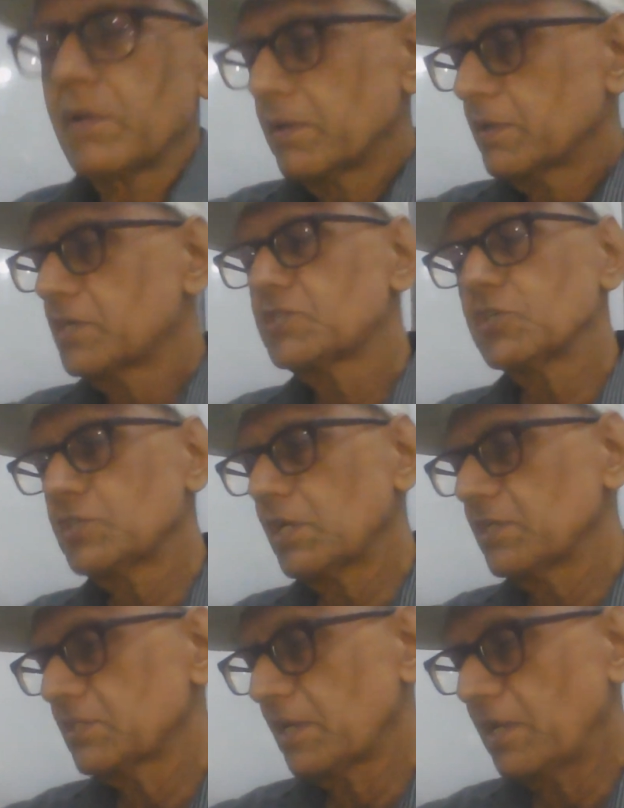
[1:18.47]

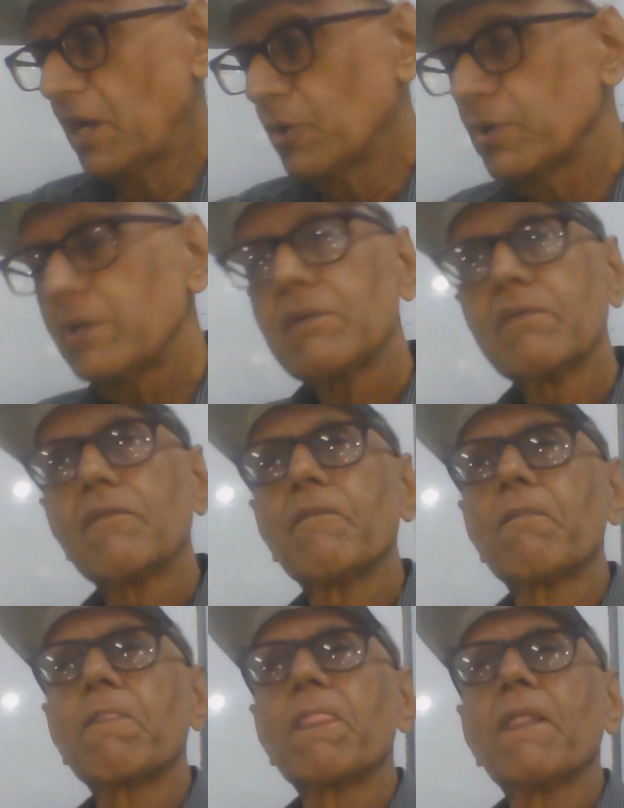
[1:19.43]
decision is a noun,
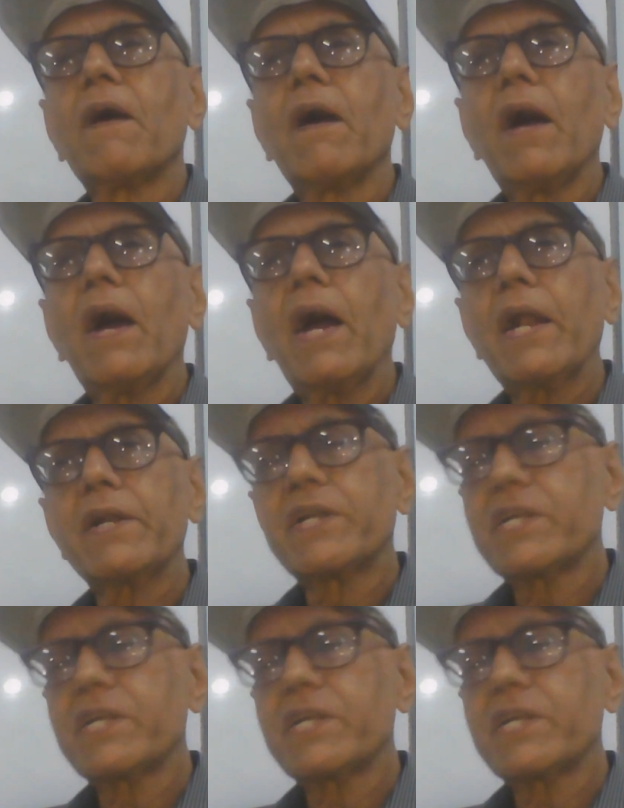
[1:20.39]
and